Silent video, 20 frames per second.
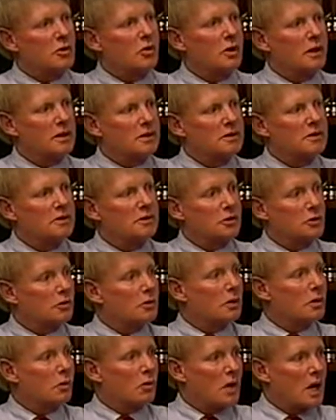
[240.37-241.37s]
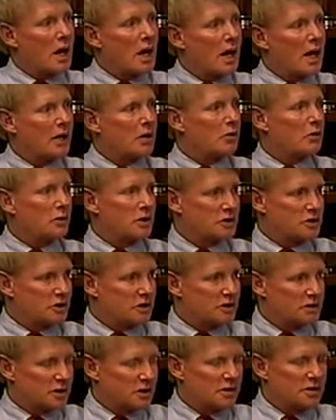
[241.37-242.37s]
going to do and why, or what
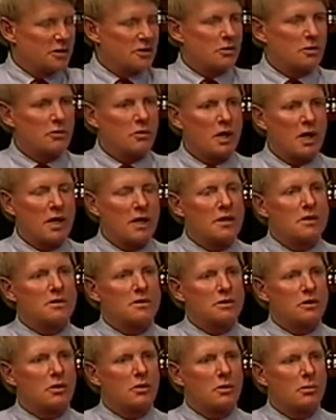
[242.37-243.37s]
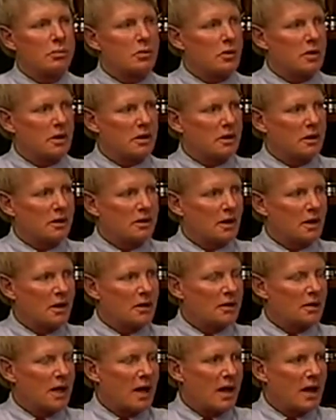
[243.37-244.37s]
she's going to do and why, is so important,
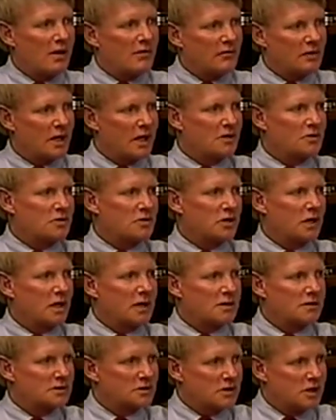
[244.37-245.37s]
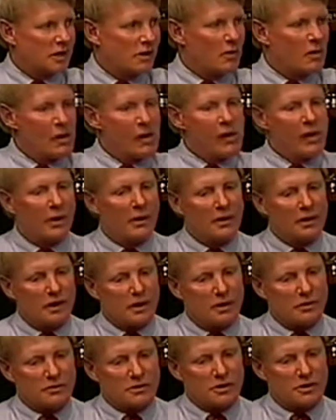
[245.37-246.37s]
and you have that trait. And so, you
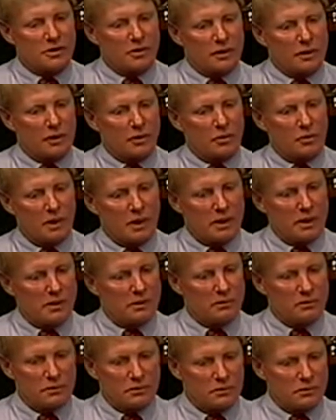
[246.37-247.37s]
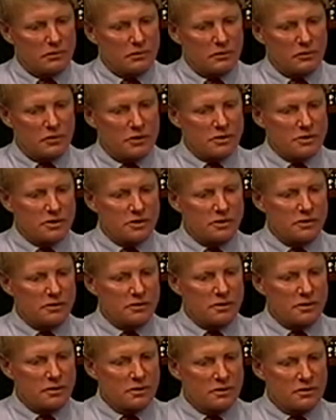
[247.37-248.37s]
know, certainly we wish you
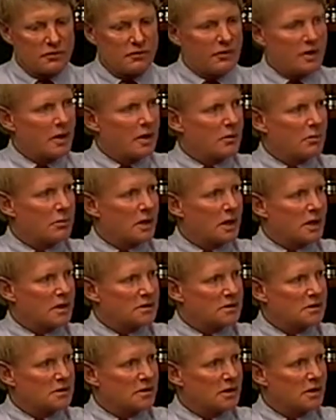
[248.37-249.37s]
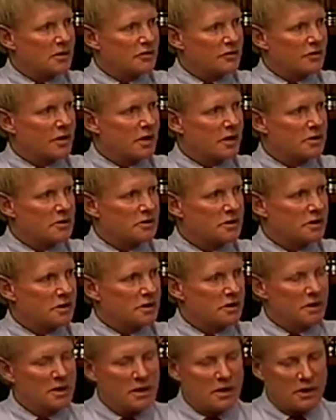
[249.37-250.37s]
the very best as far as
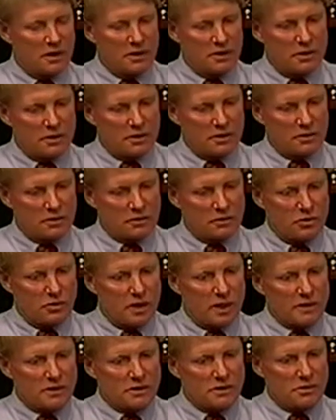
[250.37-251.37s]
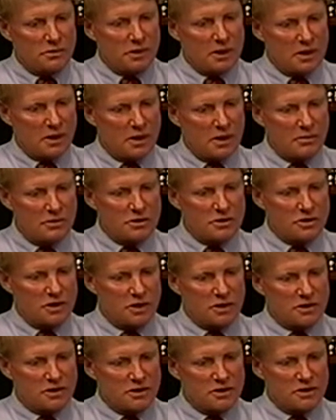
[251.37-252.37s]
your quest to become a
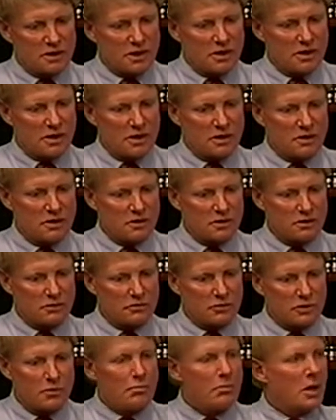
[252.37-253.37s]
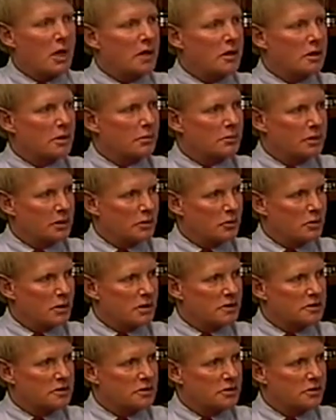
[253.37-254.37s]
judge, because I think you're remarkably
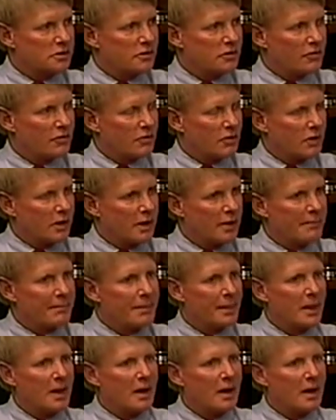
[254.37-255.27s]
well suited for it.